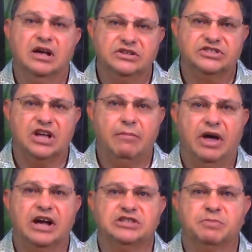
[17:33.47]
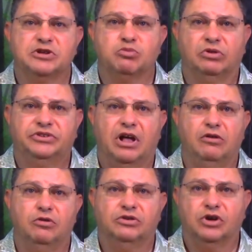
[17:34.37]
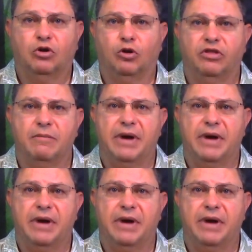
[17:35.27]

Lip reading: some experts will tell you to hold the